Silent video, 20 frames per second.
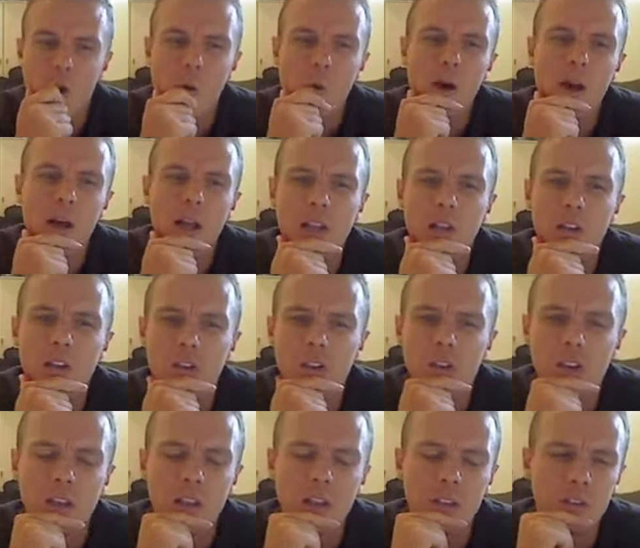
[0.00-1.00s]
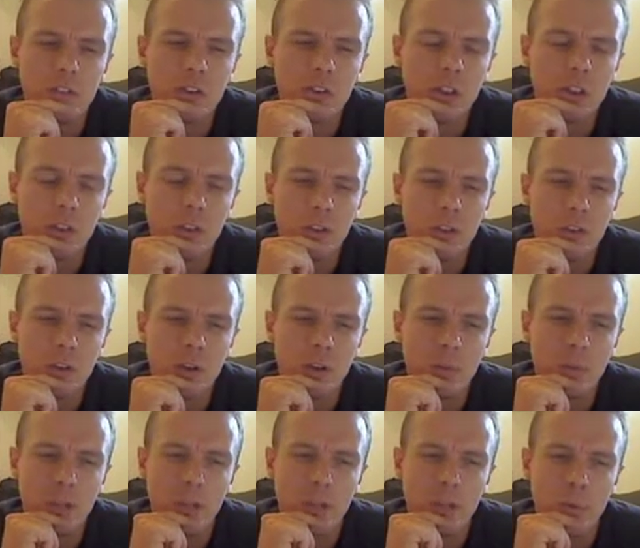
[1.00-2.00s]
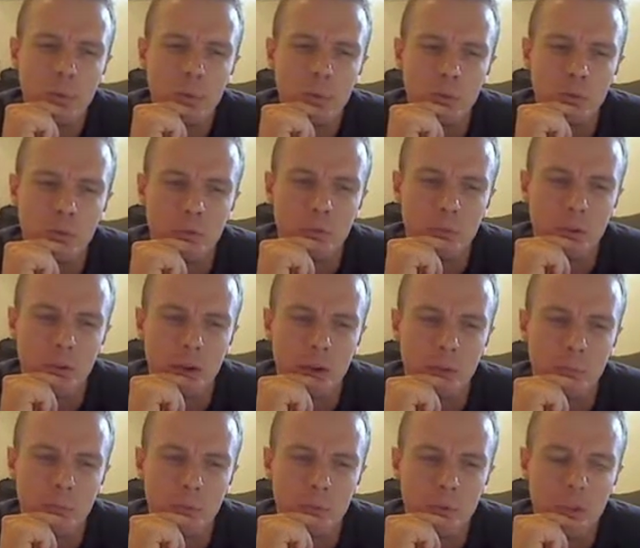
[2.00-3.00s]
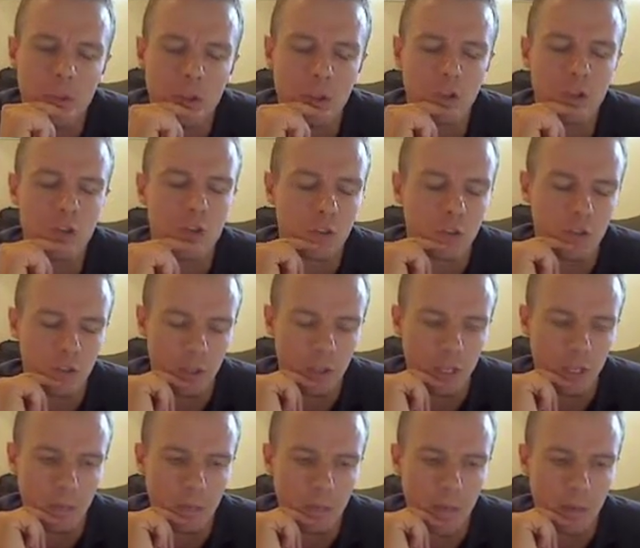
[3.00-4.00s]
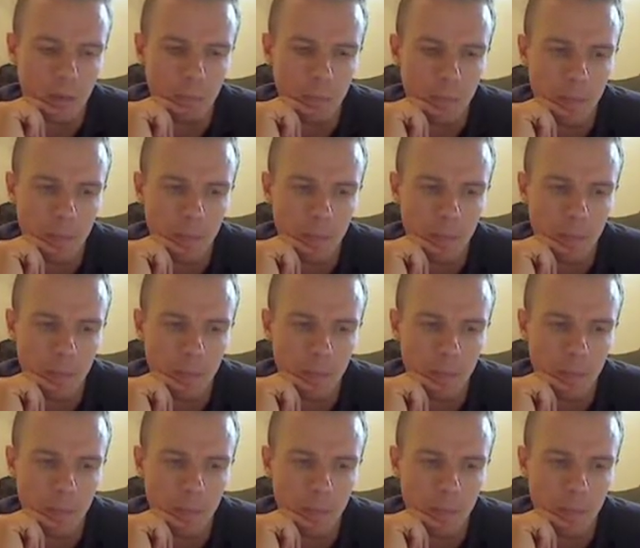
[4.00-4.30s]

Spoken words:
Well, there's got to be a couple of conditions that get met.